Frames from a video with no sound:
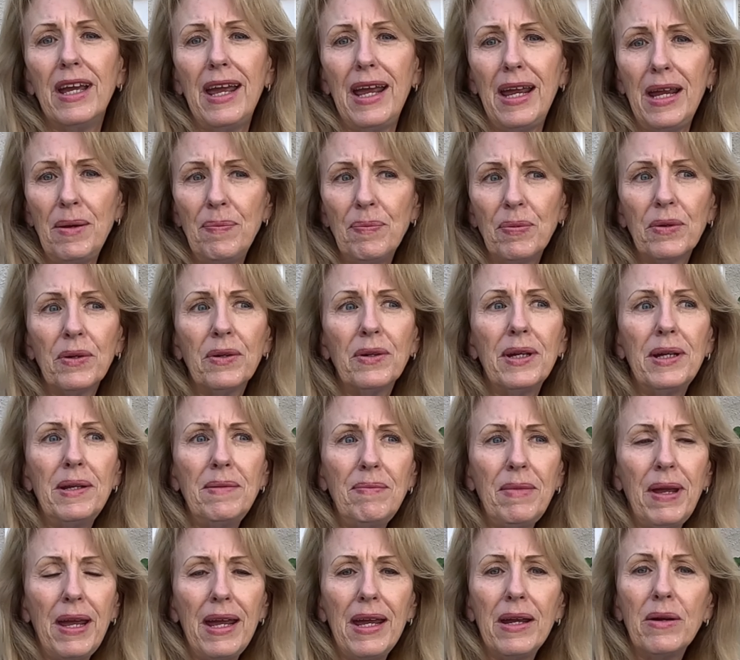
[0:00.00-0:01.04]
April
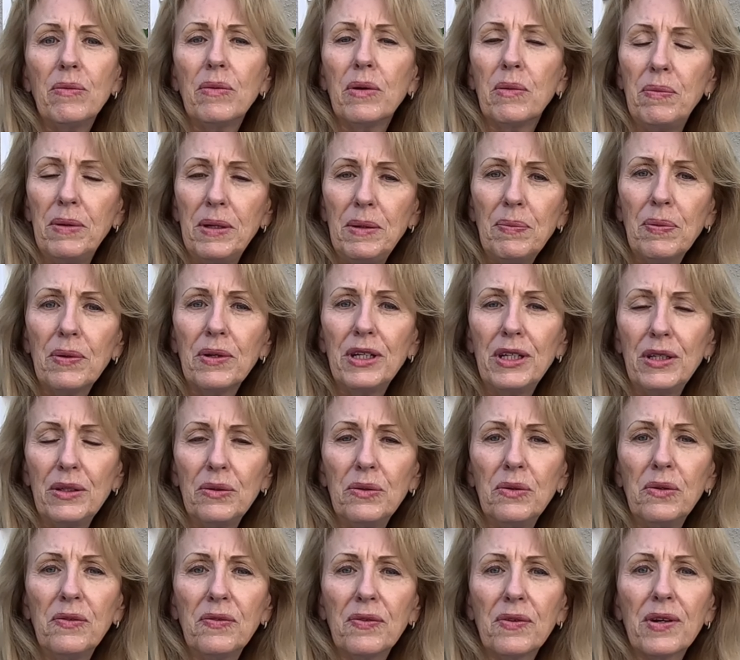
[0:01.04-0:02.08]
and May will be pretty
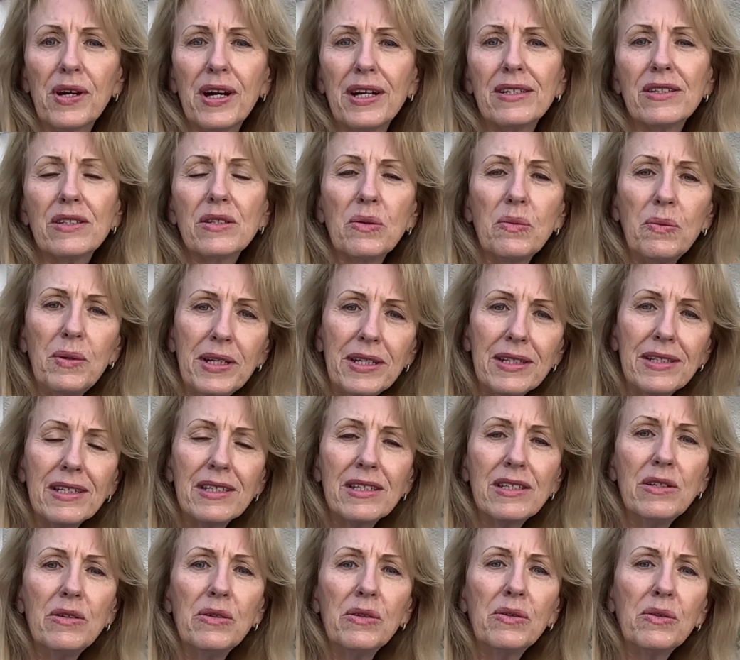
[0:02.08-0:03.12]
cool for us, so we can
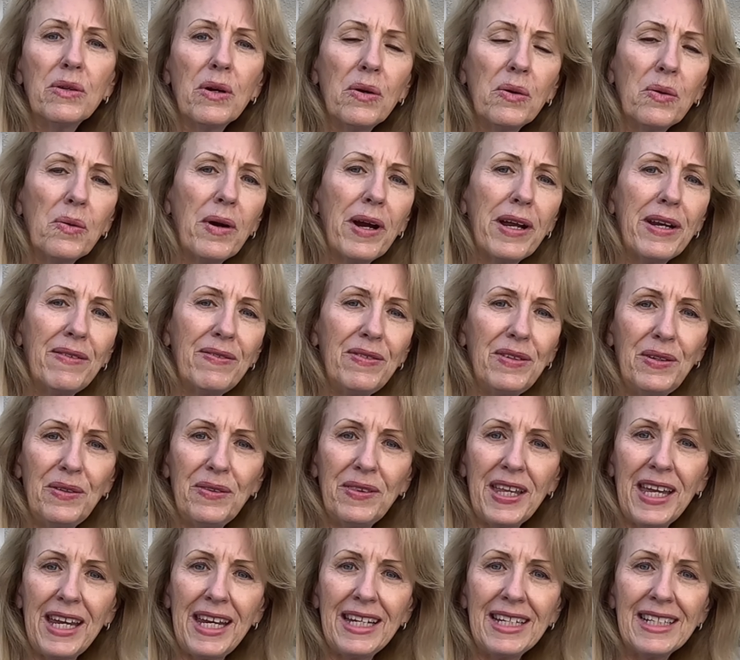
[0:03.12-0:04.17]
still grow quite a few
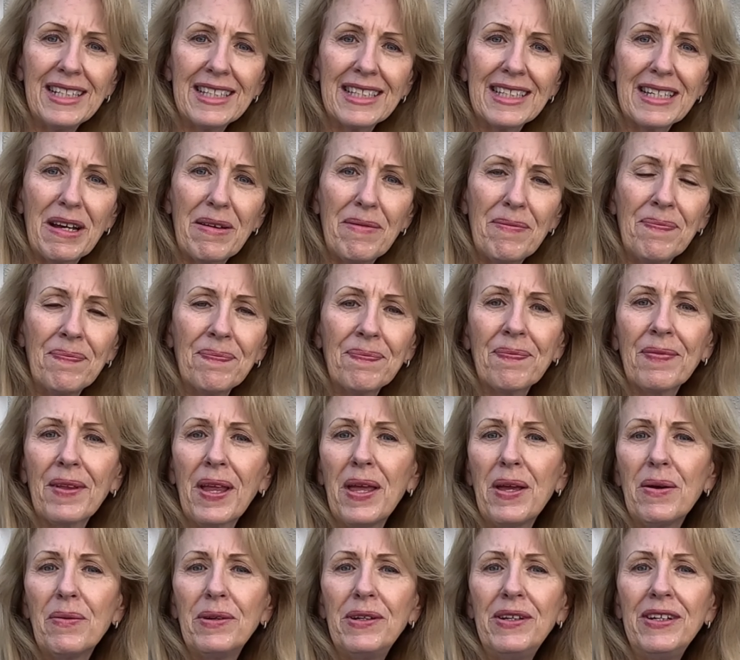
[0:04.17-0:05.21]
things.
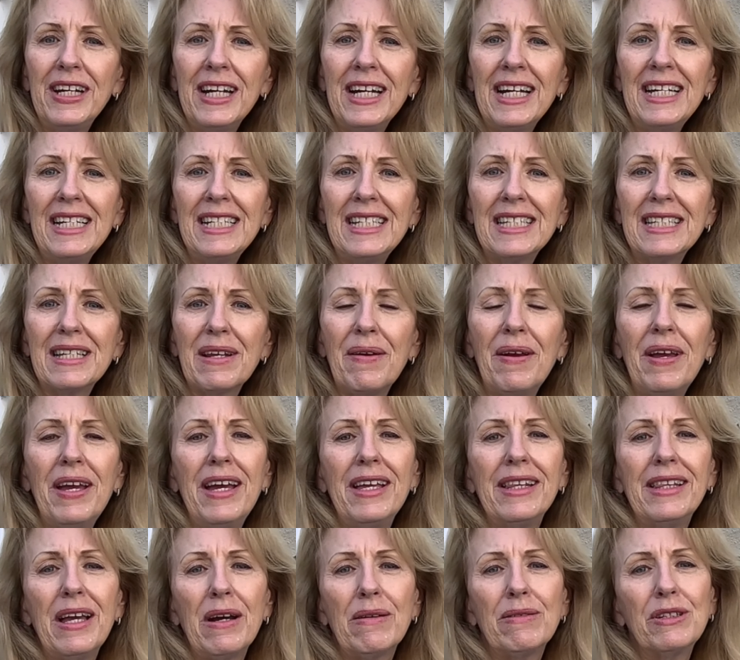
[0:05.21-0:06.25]
But you guys,
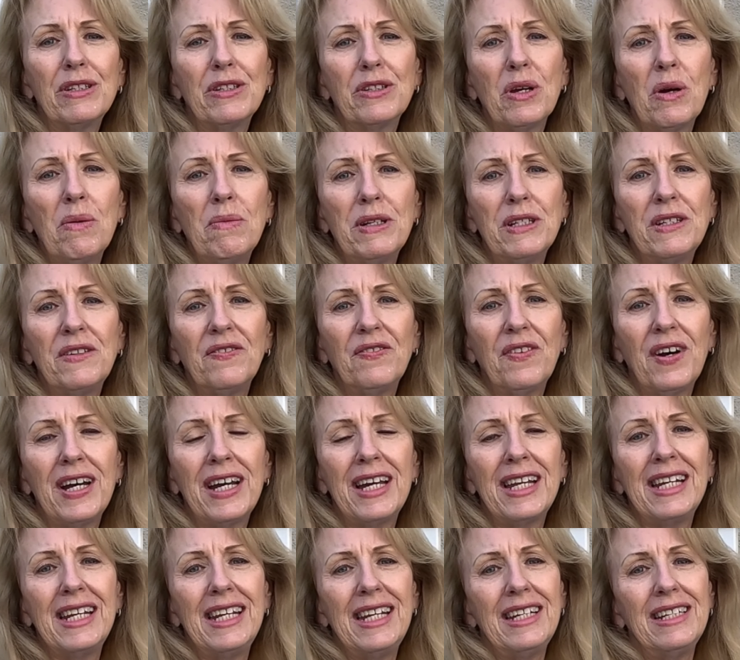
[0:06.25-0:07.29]
that was so much
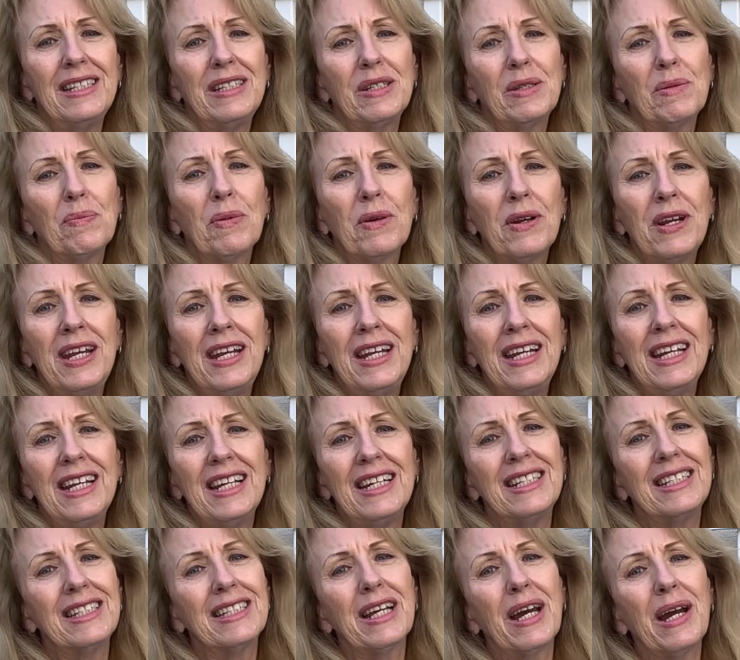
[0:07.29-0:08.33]
fun. It's spring.
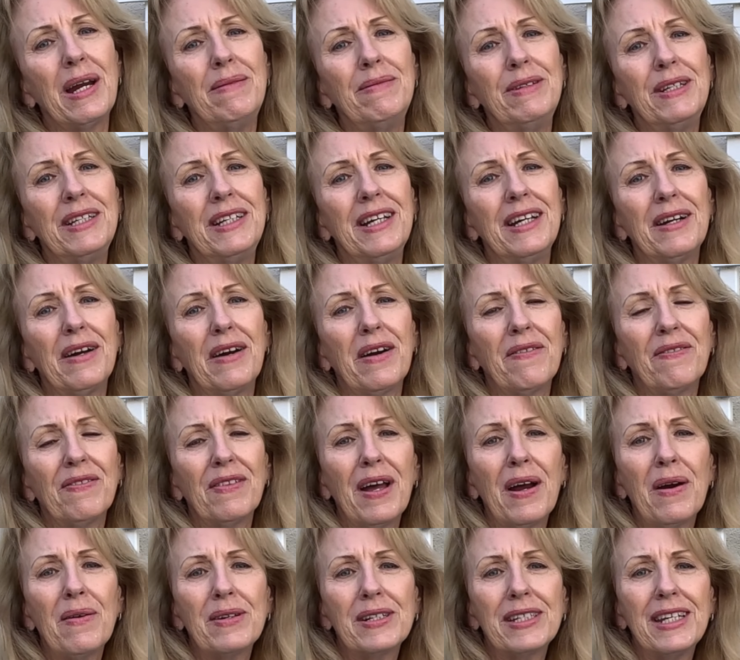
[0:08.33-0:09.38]
It's time to get our
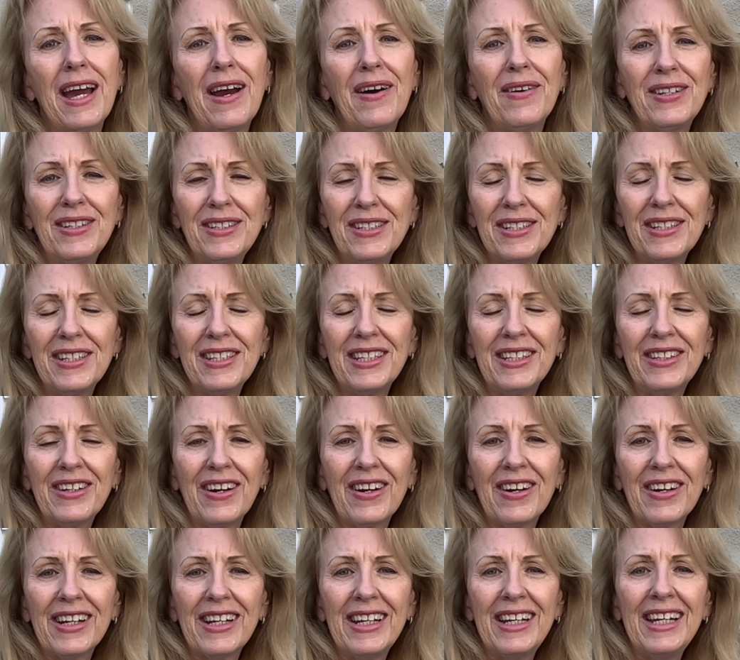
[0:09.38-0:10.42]
flowers out into the
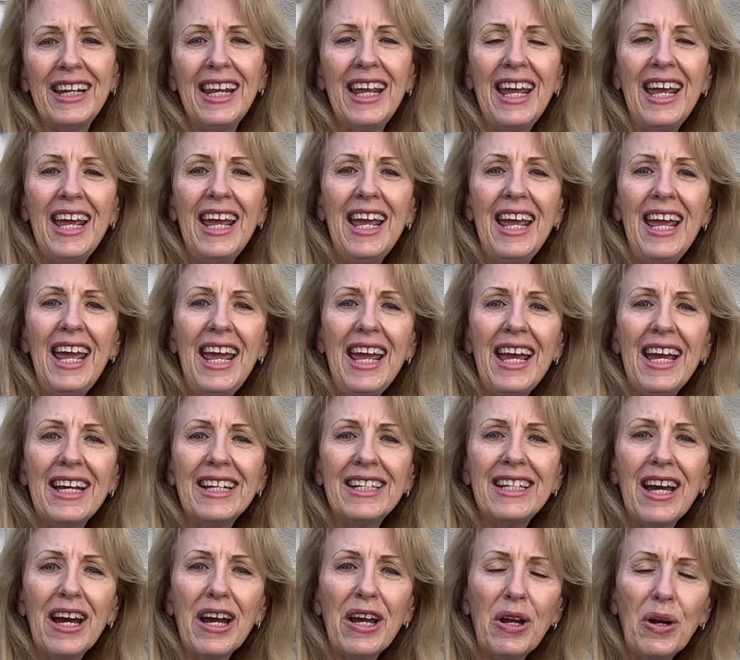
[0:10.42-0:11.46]
garden.
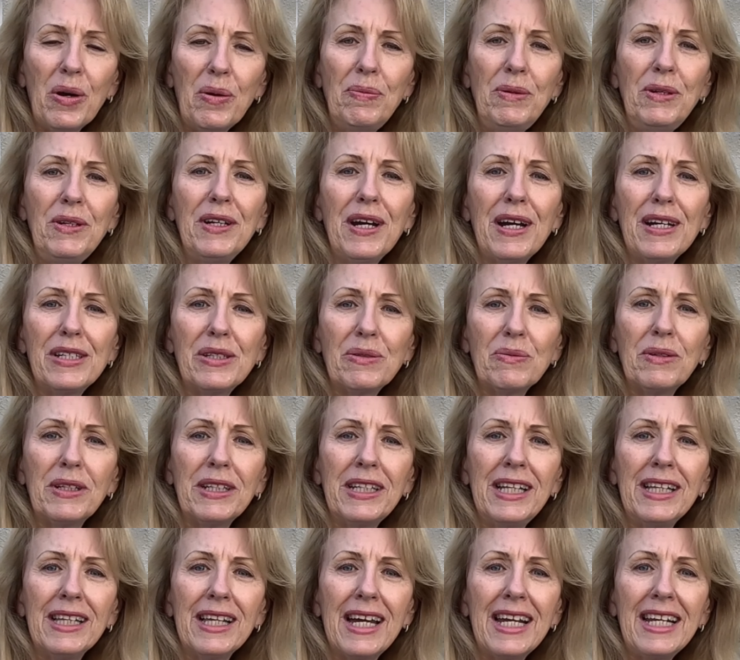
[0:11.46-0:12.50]
And I hope you guys
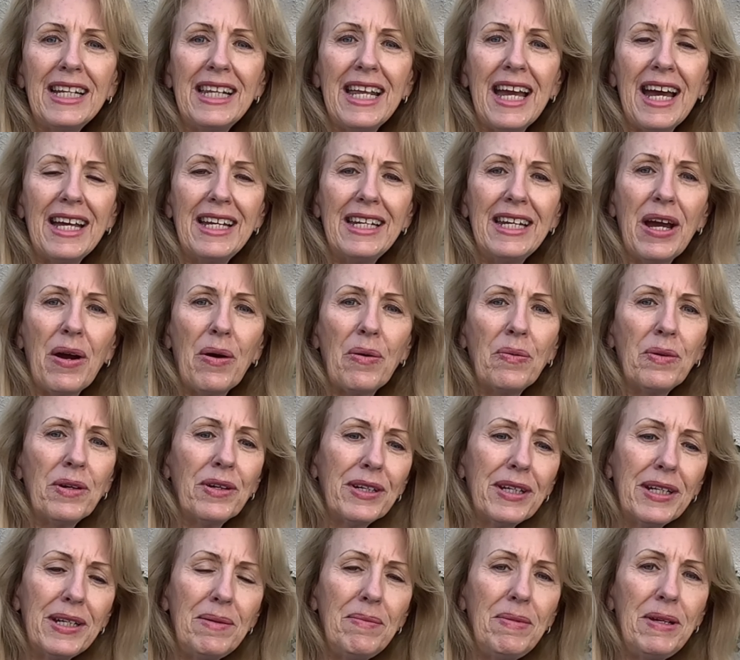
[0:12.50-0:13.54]
really like that. Now, we're
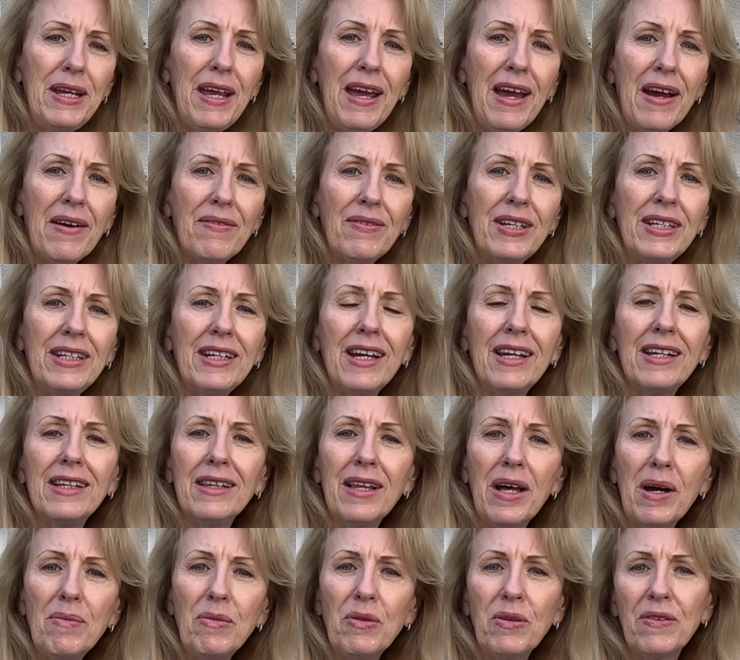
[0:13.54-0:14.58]
going to be having a
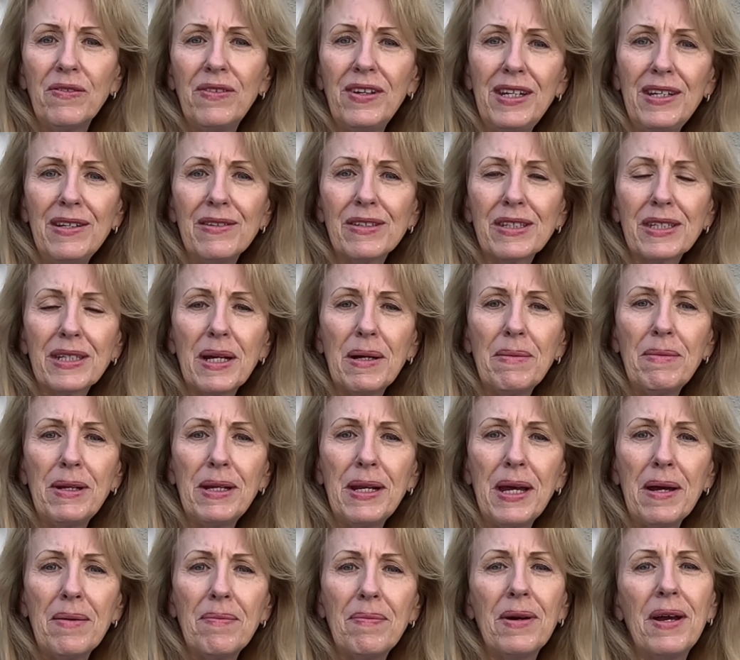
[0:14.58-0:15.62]
lot more videos coming
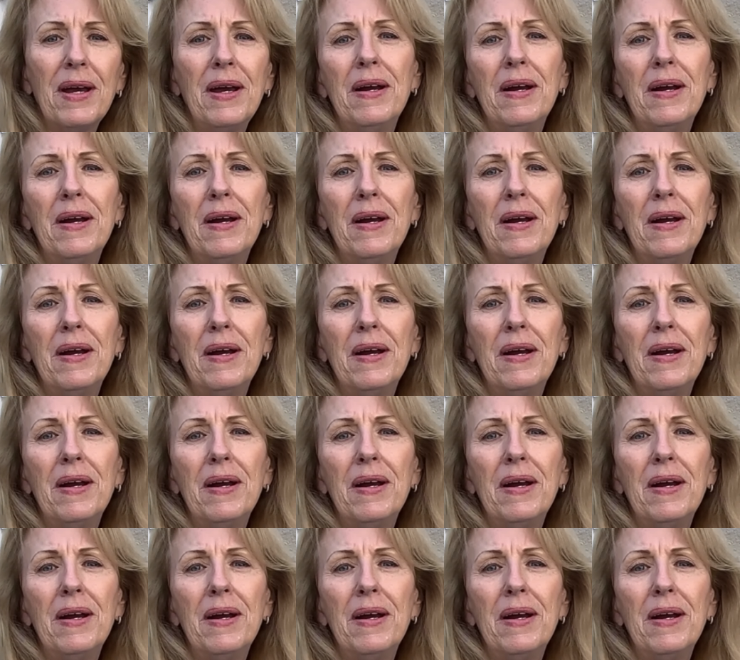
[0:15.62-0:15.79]
up